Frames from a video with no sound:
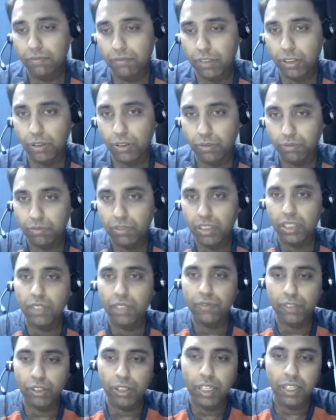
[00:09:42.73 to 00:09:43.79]
So
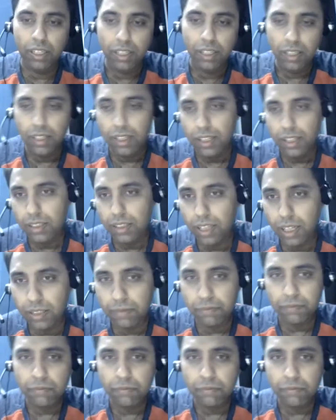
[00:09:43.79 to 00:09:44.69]
served today. Then